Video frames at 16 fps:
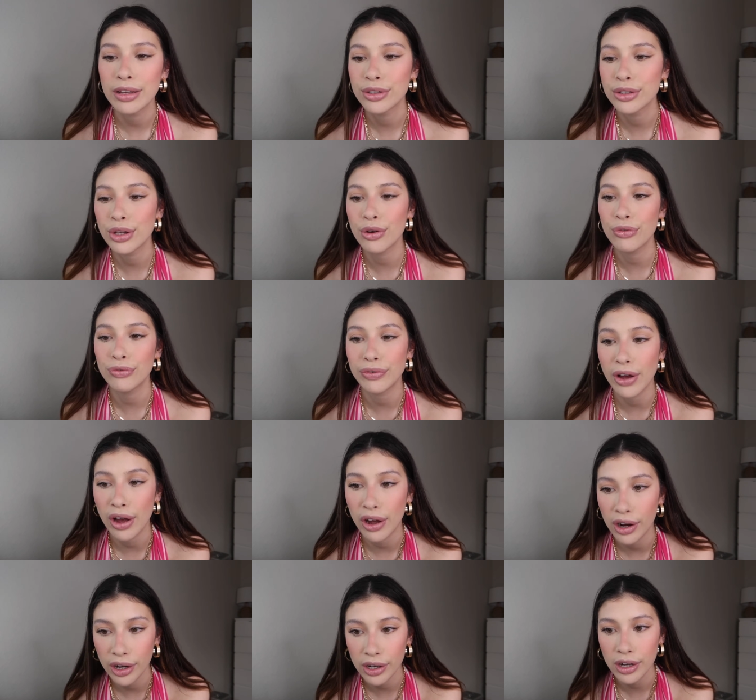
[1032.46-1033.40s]
So
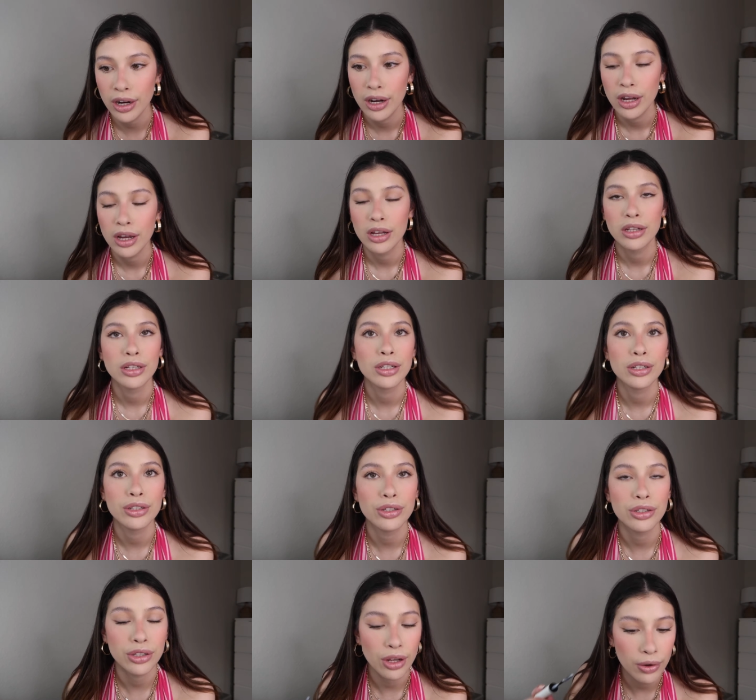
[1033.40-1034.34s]
far,
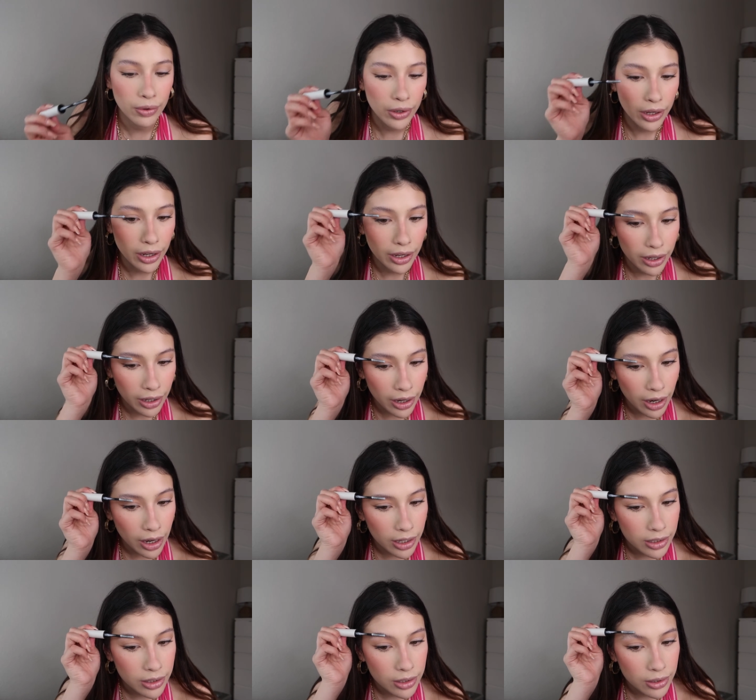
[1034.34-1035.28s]
so good.
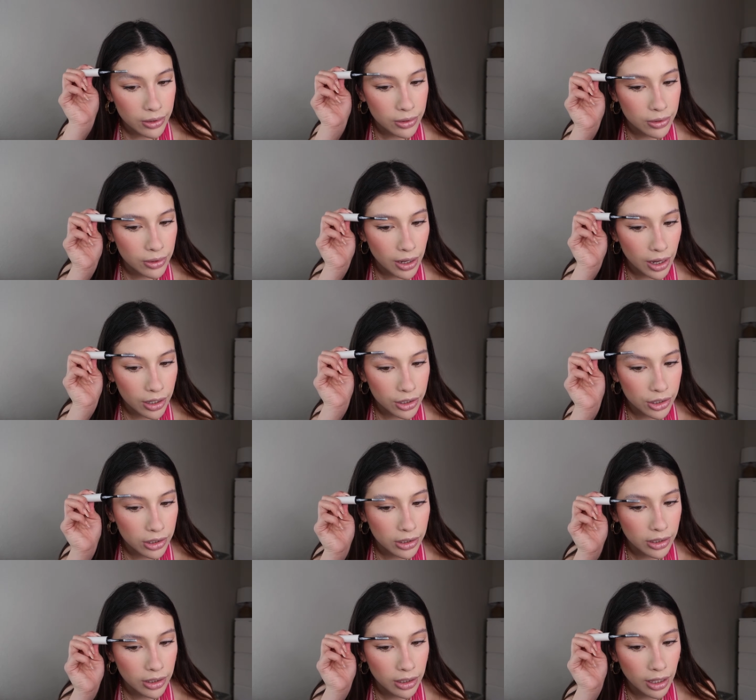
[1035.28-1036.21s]
I do
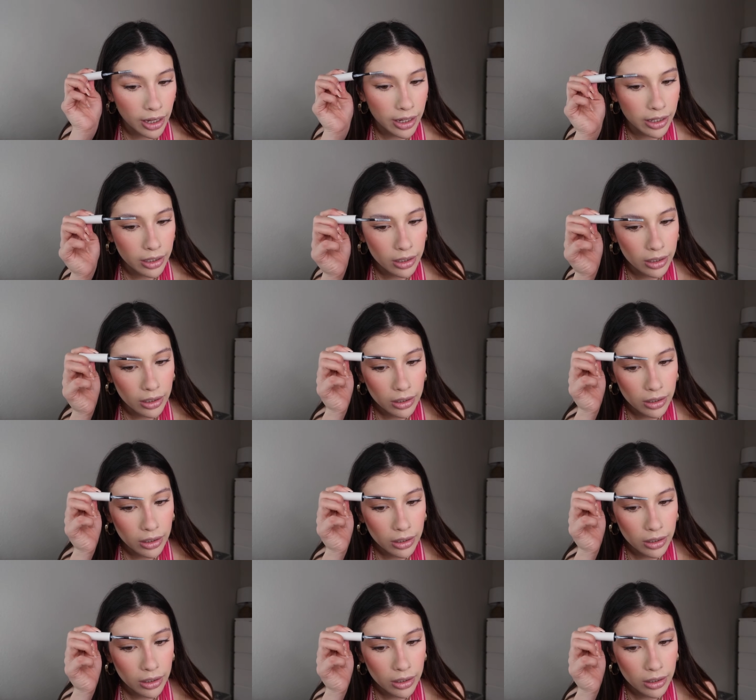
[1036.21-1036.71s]
actually like